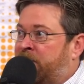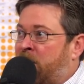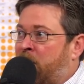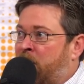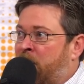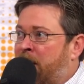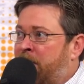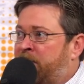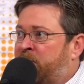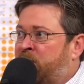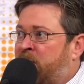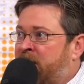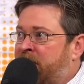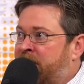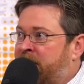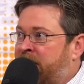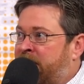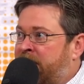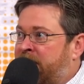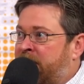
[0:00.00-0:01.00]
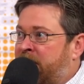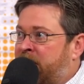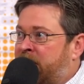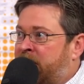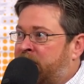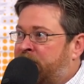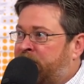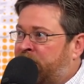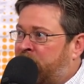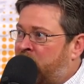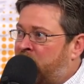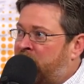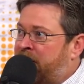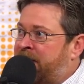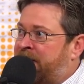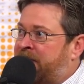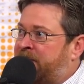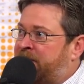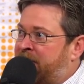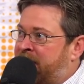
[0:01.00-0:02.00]
So I'm trying to
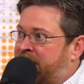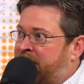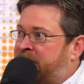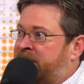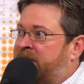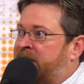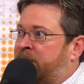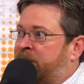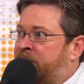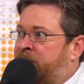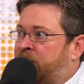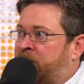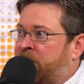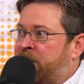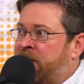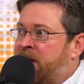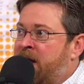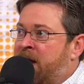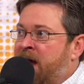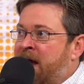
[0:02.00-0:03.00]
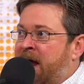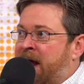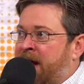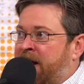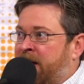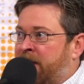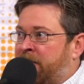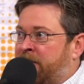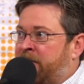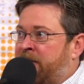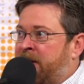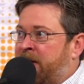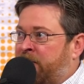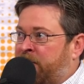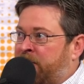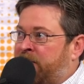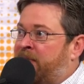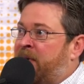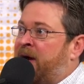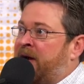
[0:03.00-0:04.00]
slowly expand the territory. Yep. in
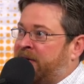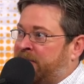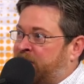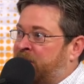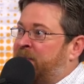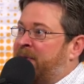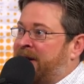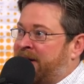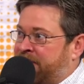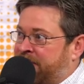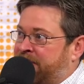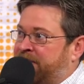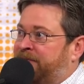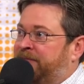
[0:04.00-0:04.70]
a responsible manner.